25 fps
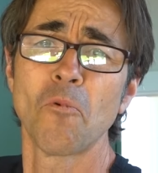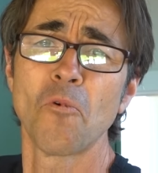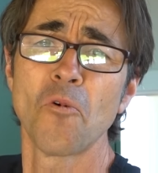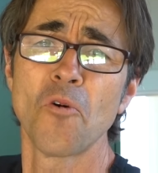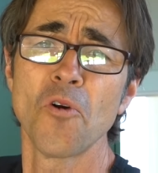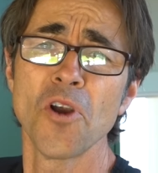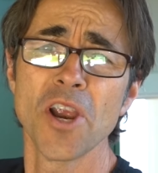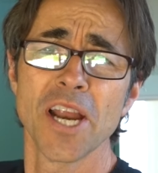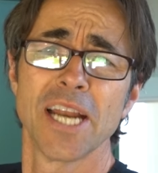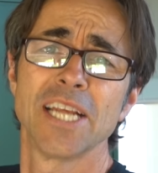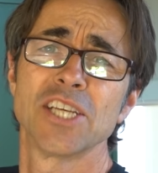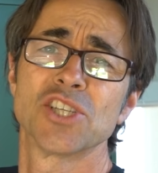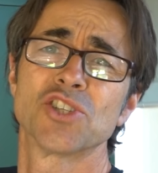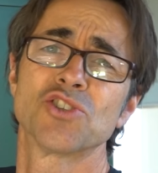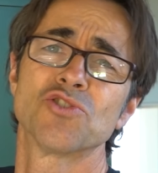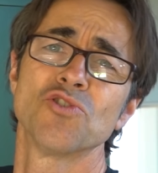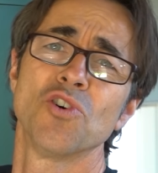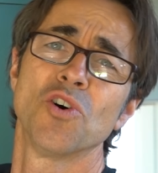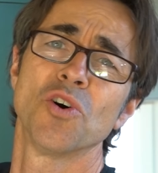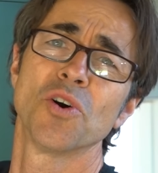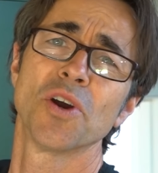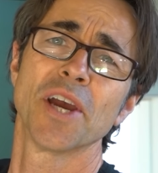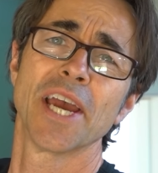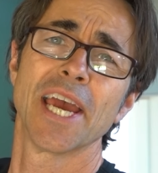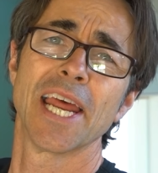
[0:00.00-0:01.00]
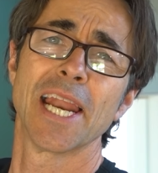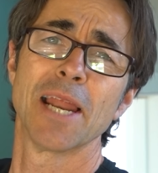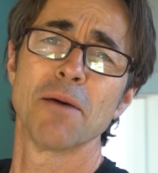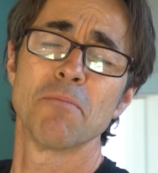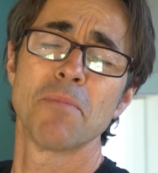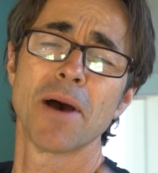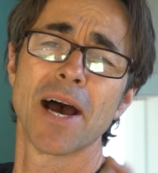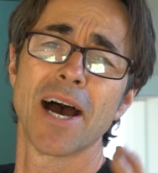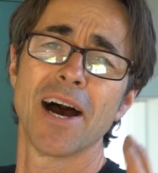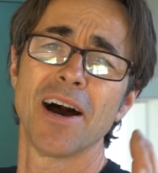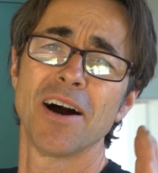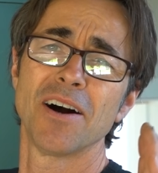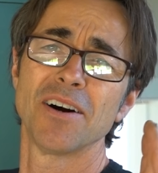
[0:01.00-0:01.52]
really strong in
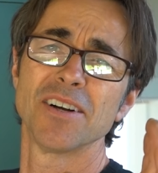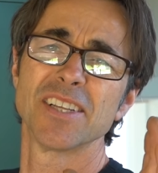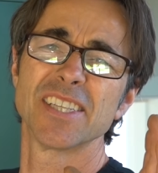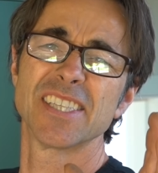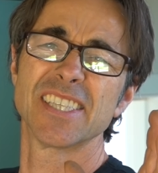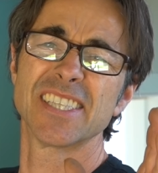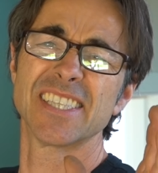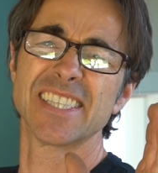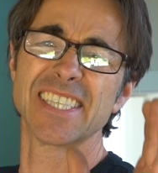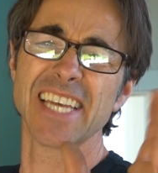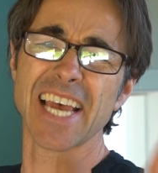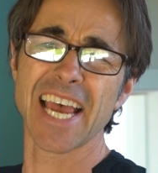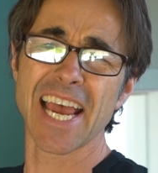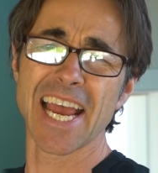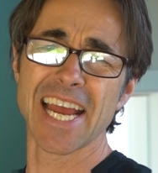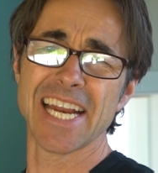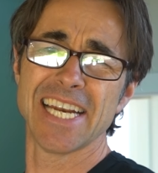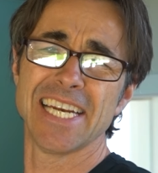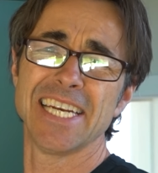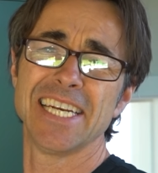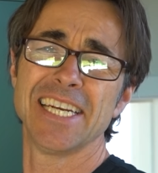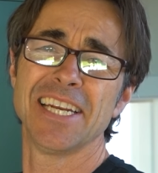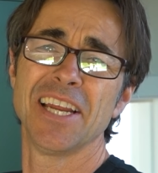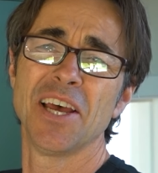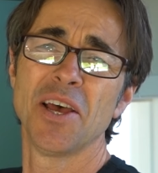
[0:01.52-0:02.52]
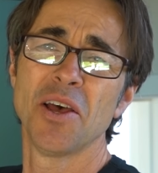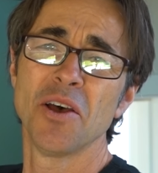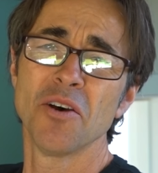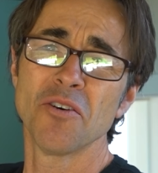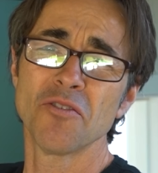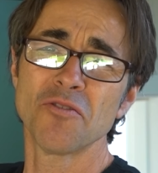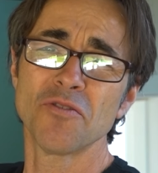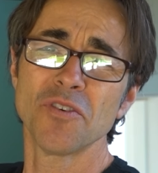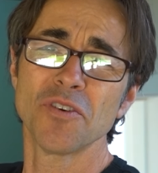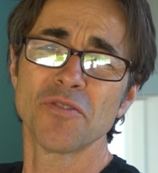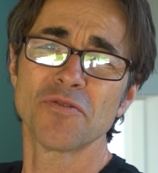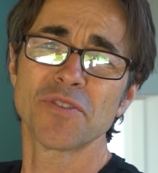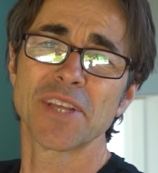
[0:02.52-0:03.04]
about
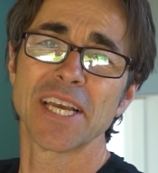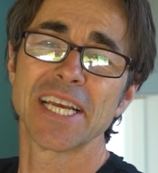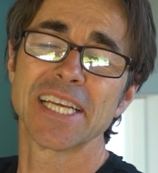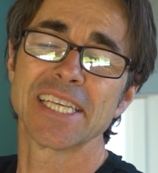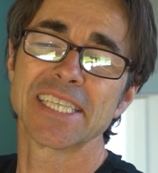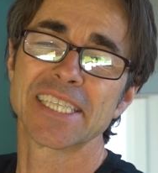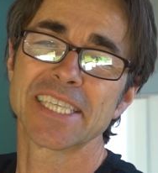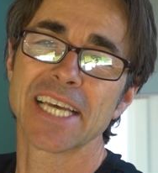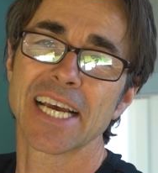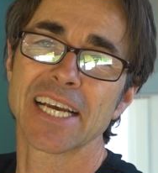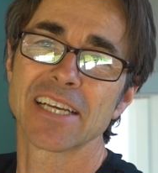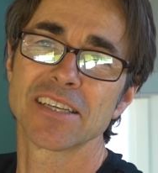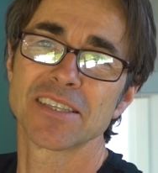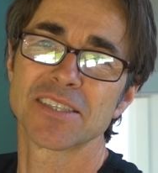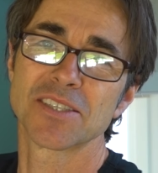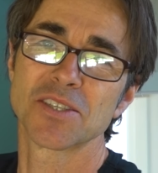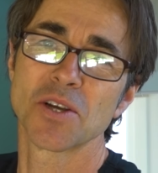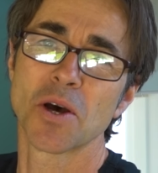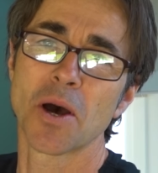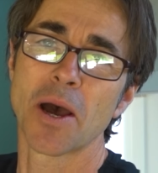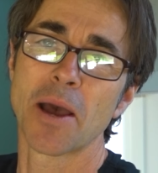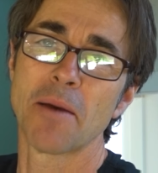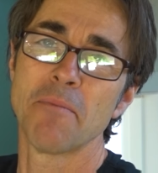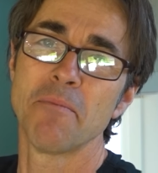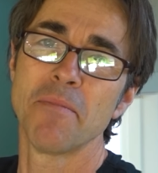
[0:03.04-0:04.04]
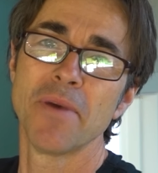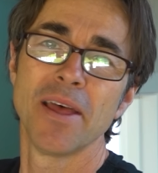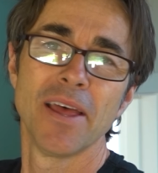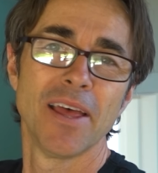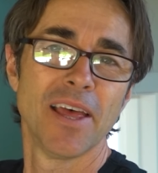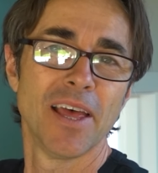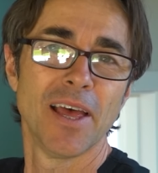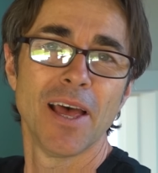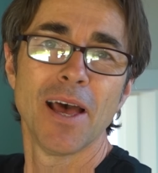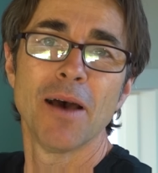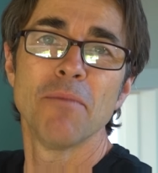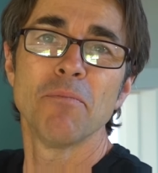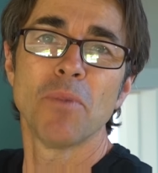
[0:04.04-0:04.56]
10-15 seconds time,
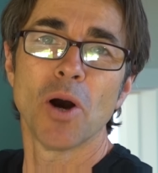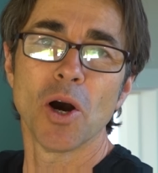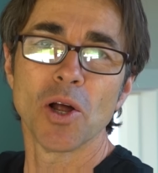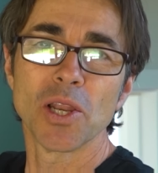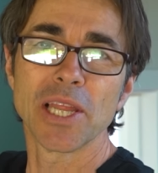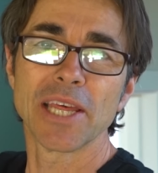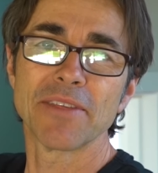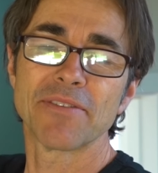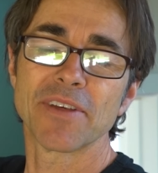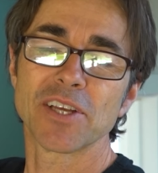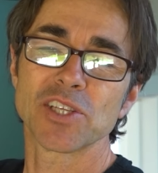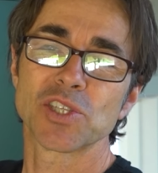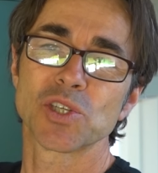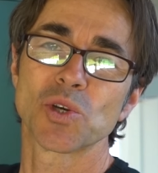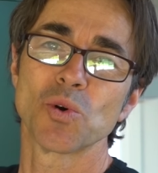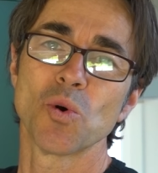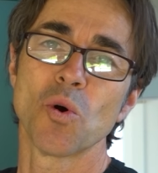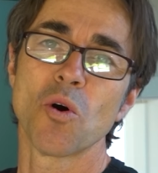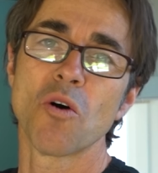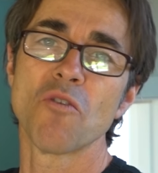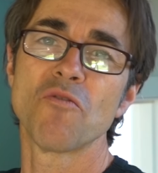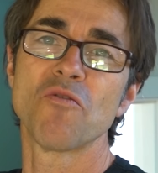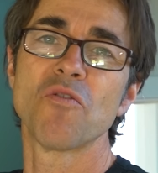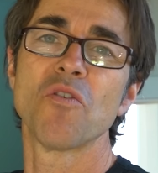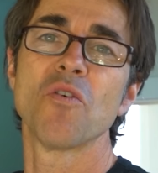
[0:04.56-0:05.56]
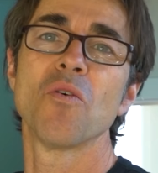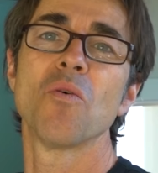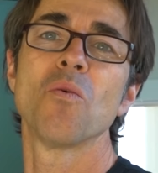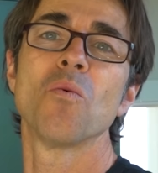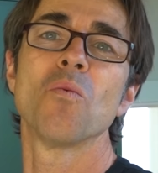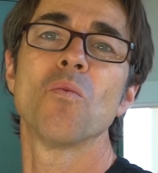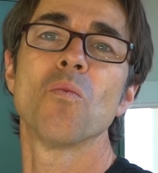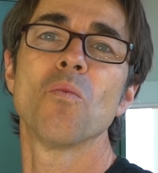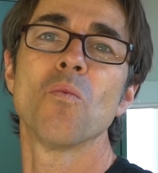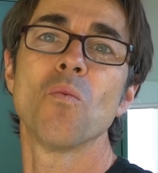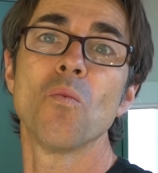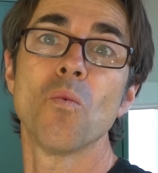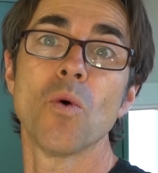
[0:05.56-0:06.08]
but I'll leave that to go off
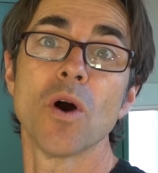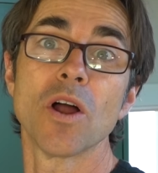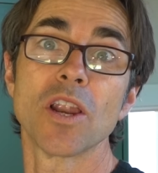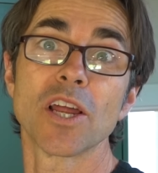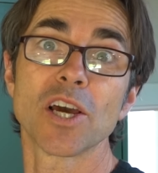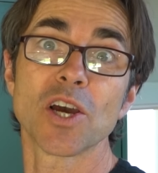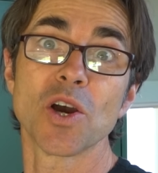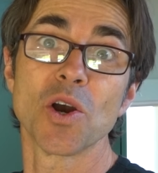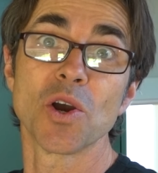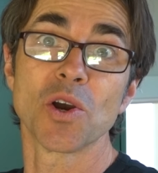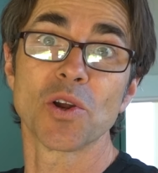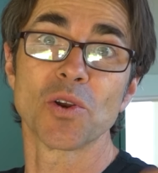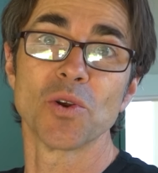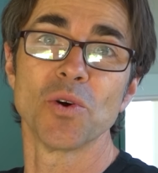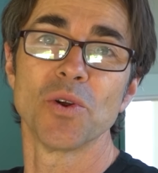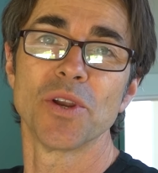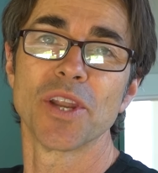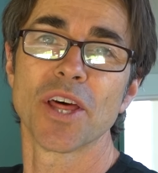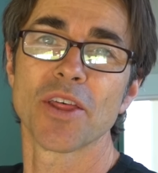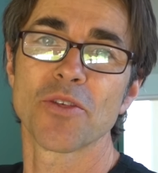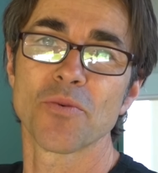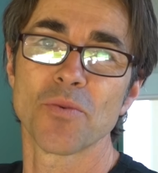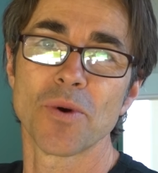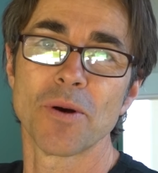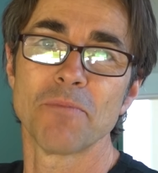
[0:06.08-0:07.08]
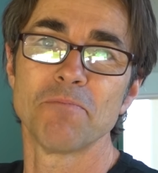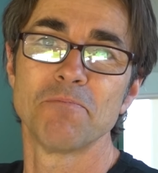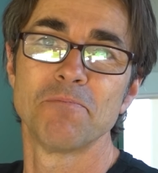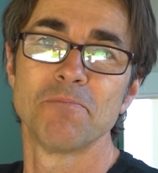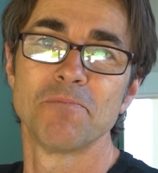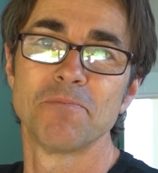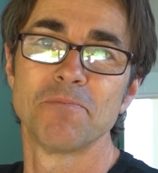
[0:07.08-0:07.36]
while I go and glue another one.